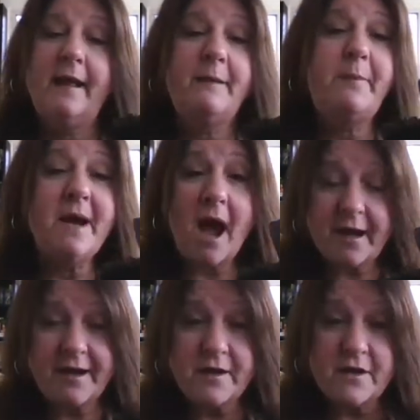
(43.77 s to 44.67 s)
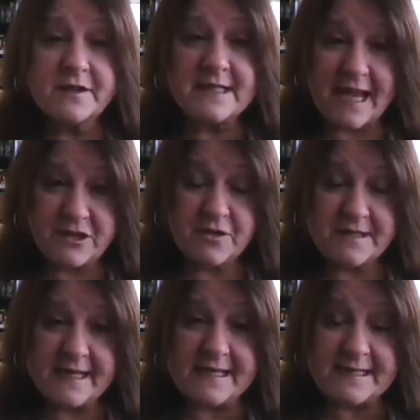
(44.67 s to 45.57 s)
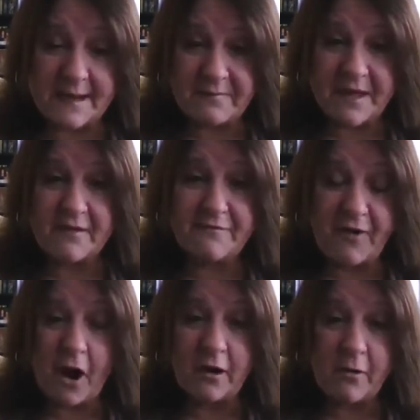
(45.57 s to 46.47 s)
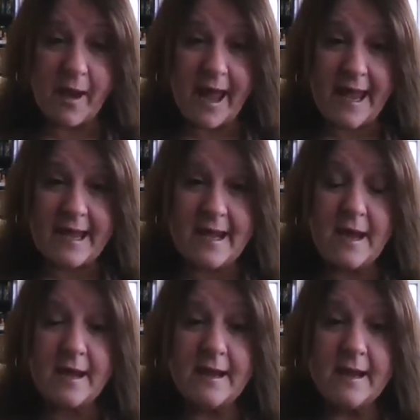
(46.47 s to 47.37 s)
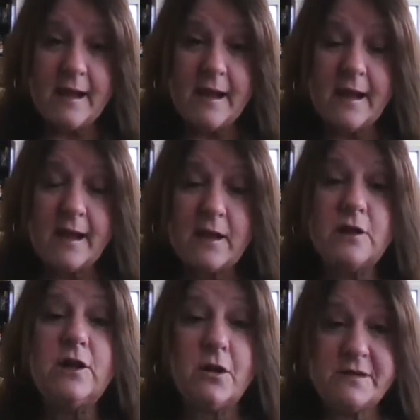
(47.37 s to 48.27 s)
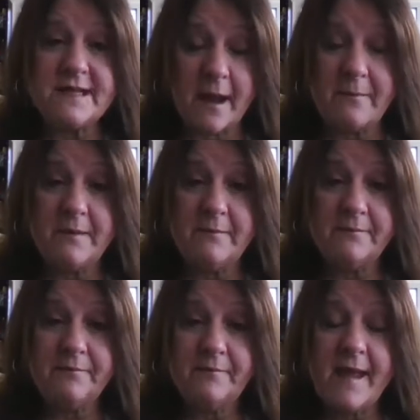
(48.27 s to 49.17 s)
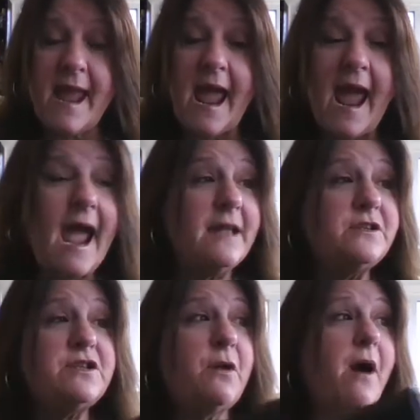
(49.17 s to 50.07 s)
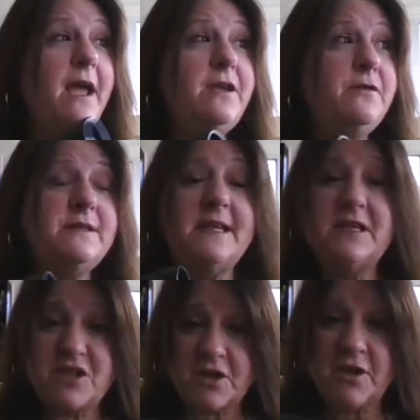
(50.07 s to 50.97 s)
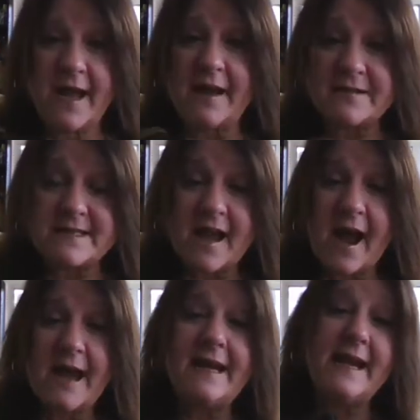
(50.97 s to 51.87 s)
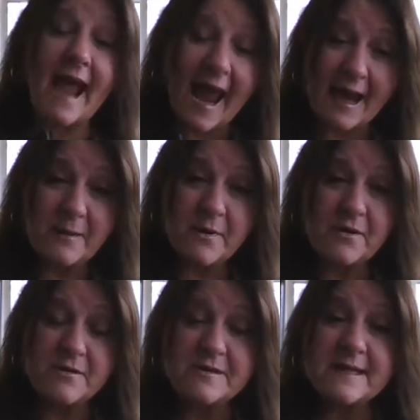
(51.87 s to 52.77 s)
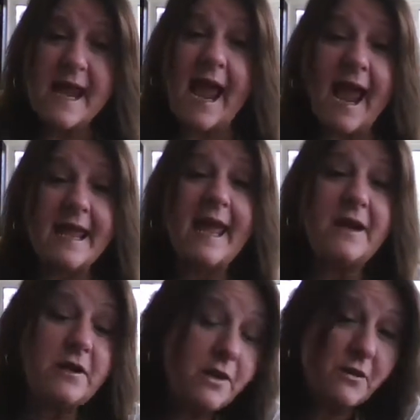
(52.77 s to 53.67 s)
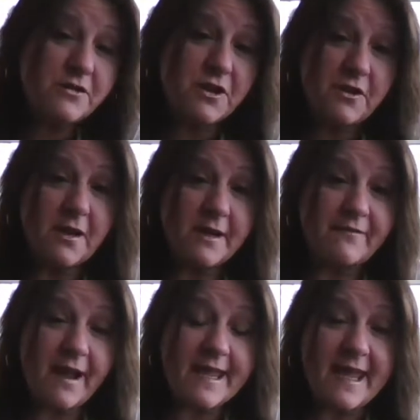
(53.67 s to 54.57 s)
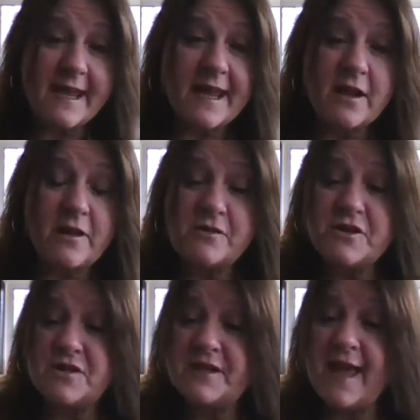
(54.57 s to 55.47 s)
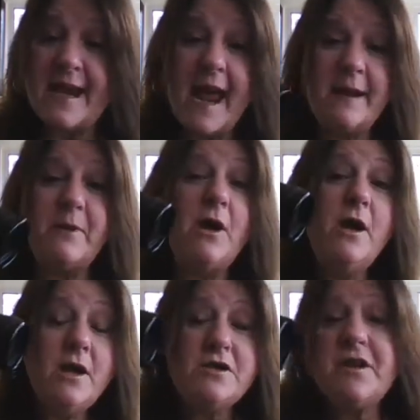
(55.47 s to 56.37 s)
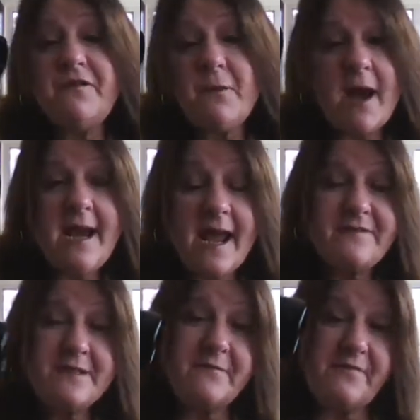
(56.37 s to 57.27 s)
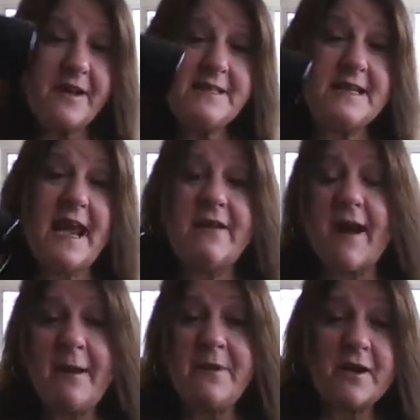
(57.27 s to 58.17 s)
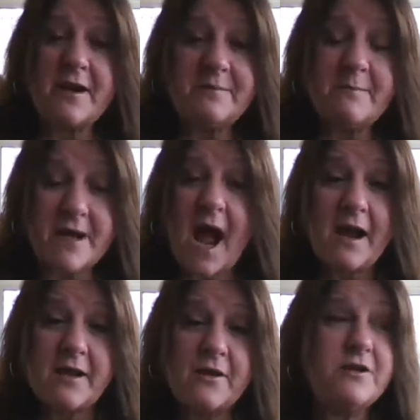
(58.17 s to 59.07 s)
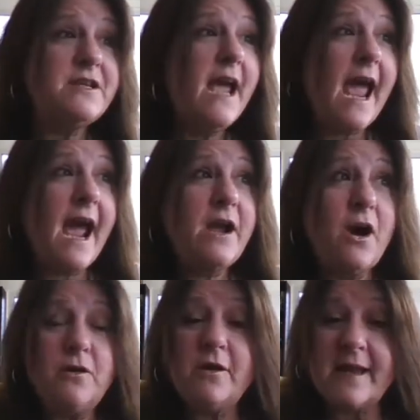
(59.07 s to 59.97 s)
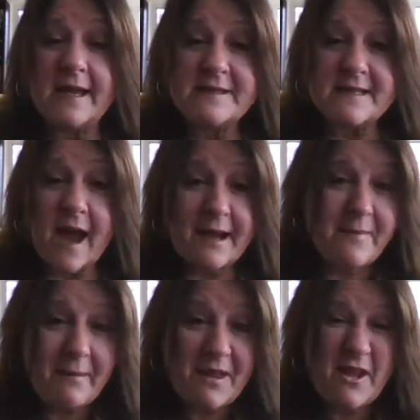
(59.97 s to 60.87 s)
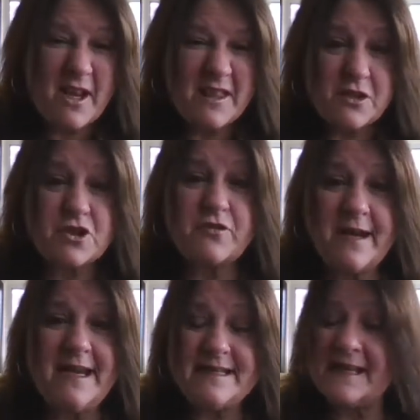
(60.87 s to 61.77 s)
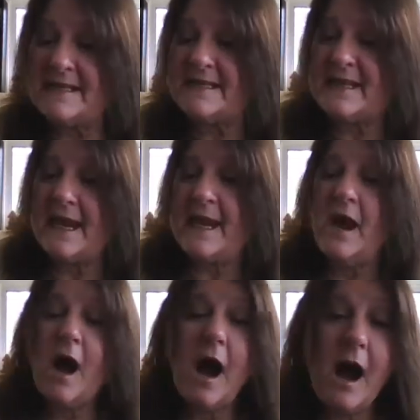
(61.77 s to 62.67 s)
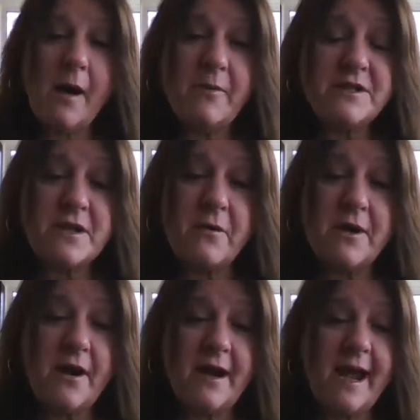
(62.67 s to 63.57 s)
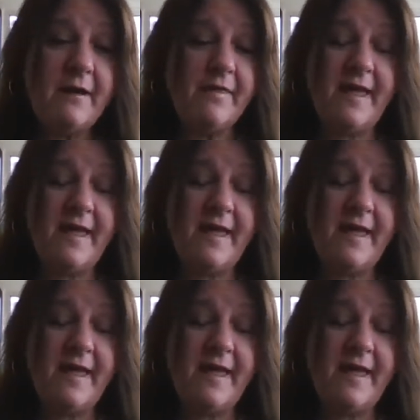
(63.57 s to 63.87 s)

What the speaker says: Binoculars let you see something far away, close up. And so I use these to look outside at animals and get a closer look if I can't get closer to that animal. So if you want to have some fun today, grab your binoculars and go look outside, maybe look in the trees and see what's going on out